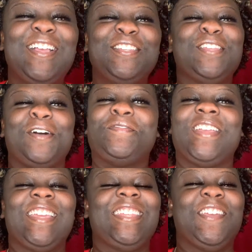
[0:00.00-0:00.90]
Don't
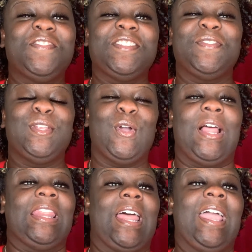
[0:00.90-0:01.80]
forget to give this video
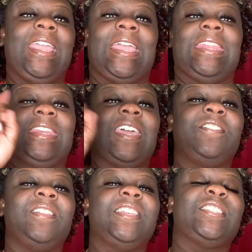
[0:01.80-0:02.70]
a like and
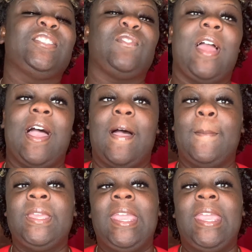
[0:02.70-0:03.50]
definitely subscribe.